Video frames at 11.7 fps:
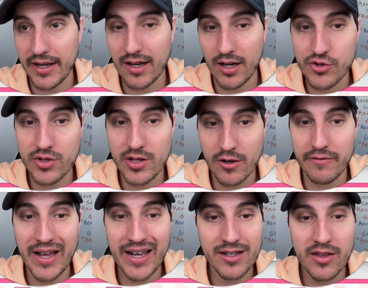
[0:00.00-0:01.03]
100-year
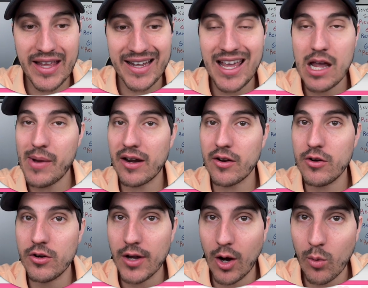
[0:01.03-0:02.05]
event that came out of
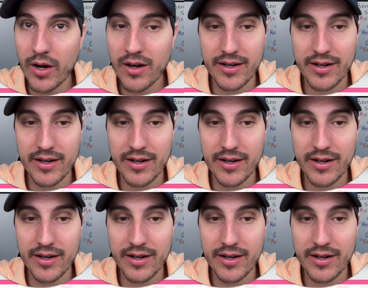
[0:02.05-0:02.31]
nowhere,